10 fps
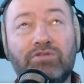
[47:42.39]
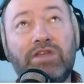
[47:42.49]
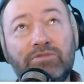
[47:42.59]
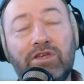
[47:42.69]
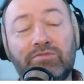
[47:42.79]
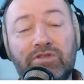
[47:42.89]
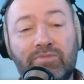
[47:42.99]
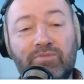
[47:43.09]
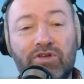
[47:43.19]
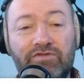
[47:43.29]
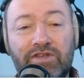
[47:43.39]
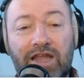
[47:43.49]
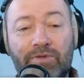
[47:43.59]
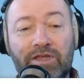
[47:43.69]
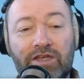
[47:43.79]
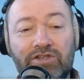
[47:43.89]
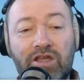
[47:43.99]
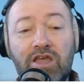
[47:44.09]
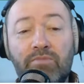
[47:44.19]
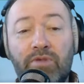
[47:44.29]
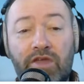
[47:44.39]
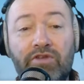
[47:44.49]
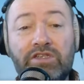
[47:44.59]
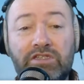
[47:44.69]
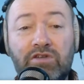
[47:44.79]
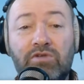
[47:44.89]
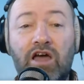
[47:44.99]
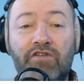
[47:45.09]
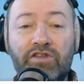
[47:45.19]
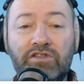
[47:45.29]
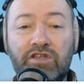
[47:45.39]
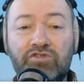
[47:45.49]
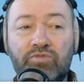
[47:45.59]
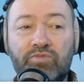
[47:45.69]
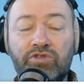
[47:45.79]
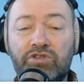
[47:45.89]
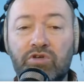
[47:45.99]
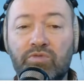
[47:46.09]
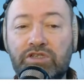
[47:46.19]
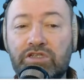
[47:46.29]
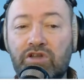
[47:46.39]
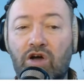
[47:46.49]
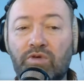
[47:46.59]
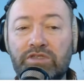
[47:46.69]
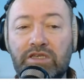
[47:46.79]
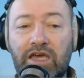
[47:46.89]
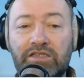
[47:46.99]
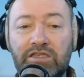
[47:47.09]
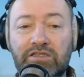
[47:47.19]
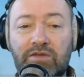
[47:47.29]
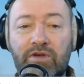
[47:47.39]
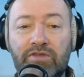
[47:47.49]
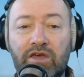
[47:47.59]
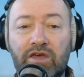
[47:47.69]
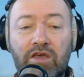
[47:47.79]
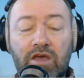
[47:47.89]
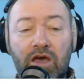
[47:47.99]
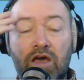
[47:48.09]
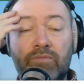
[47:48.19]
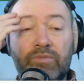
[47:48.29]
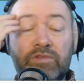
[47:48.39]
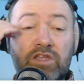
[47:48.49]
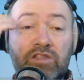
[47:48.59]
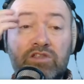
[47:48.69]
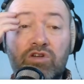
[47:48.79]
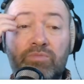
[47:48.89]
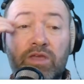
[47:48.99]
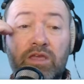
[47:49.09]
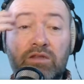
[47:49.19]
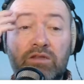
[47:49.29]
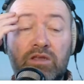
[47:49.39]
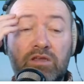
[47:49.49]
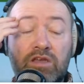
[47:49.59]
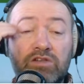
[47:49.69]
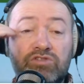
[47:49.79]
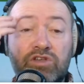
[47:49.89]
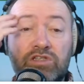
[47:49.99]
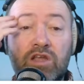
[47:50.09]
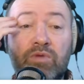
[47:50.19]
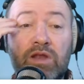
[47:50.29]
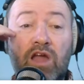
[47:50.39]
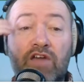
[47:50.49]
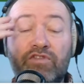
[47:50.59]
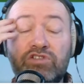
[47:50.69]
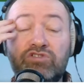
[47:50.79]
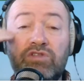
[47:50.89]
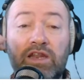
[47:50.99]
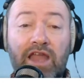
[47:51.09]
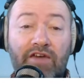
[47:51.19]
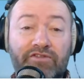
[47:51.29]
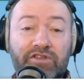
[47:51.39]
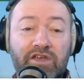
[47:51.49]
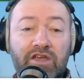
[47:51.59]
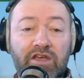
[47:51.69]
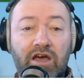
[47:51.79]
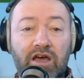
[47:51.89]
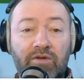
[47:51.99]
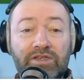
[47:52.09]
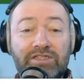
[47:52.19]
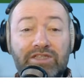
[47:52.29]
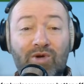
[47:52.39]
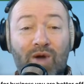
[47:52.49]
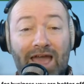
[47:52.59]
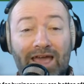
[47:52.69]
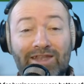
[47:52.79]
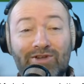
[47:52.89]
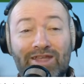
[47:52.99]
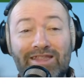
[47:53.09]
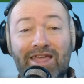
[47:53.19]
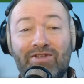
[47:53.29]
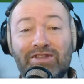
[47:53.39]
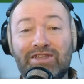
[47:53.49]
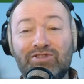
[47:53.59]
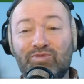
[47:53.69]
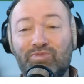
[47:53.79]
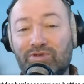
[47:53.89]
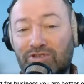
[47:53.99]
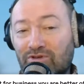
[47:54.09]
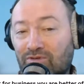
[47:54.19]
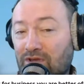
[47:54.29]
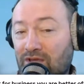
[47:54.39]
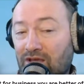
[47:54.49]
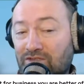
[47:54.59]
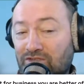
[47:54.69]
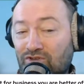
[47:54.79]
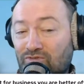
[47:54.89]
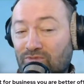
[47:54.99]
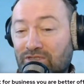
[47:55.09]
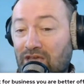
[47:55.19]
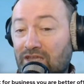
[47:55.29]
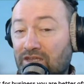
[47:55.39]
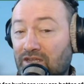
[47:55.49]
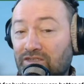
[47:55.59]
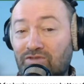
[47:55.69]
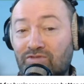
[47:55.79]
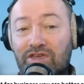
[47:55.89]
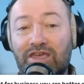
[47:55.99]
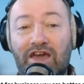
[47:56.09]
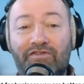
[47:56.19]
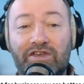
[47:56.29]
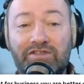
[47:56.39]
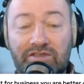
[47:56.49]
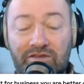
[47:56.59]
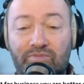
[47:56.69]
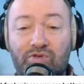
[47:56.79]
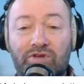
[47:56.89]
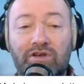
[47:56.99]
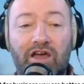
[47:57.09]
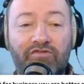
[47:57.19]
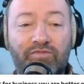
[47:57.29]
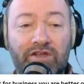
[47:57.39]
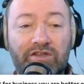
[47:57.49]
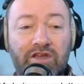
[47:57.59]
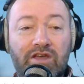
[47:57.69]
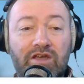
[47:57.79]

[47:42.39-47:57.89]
sometimes to the point of dilapidation, but there is still life in Central Portugal, which is not always the case in some other Southern European countries, where life has truly left. It's still hanging on in there in Central Portugal, as Sean was saying. You still got your cafes, the important lifeblood.